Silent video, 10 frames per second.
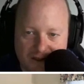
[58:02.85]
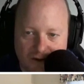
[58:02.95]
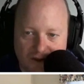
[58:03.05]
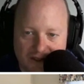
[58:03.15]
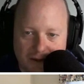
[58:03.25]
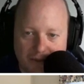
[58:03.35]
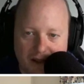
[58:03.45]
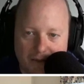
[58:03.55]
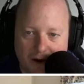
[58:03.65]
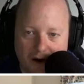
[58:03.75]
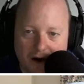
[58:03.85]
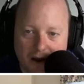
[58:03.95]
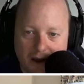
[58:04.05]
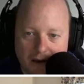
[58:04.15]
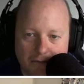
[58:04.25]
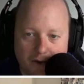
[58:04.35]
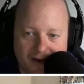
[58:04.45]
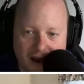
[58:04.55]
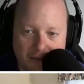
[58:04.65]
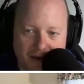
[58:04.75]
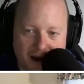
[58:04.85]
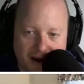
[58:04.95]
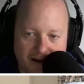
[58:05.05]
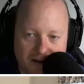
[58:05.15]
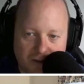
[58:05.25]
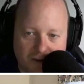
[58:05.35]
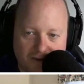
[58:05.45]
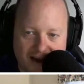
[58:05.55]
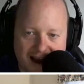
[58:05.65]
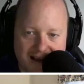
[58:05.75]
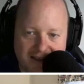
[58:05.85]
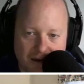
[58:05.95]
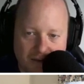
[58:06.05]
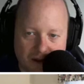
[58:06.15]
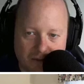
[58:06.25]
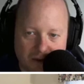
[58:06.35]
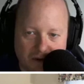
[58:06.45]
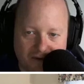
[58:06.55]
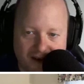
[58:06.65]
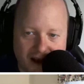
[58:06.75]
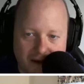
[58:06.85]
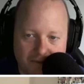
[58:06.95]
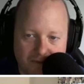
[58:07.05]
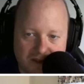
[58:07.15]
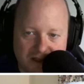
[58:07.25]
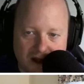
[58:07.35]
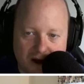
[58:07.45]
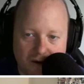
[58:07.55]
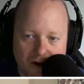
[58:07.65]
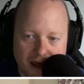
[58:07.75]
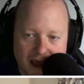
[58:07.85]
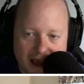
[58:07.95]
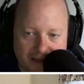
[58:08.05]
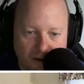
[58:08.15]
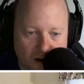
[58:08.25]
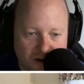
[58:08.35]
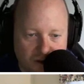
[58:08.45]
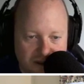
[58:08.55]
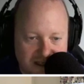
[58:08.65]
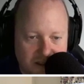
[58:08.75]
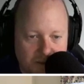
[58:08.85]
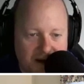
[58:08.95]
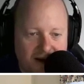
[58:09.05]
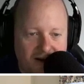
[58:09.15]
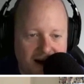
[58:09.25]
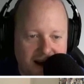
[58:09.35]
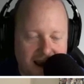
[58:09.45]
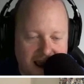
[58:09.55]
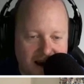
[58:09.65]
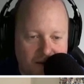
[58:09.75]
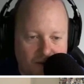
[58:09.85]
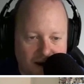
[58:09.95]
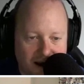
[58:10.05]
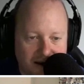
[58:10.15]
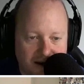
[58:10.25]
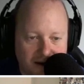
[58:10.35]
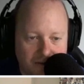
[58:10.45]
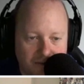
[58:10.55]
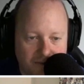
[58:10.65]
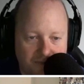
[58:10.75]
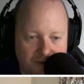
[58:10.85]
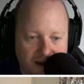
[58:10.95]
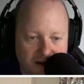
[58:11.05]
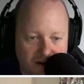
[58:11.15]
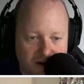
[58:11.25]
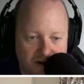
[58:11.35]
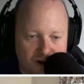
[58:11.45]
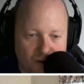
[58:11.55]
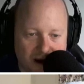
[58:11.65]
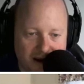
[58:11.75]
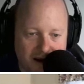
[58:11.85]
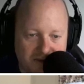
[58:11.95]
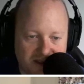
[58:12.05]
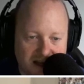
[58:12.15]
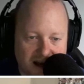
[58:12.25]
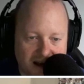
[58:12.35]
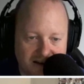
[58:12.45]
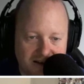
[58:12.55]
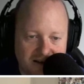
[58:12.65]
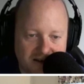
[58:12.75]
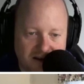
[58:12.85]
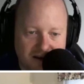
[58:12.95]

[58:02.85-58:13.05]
So some of them are moving up at super fast, some of them are moving up slow, and they're also disappearing at random. So there's your random size.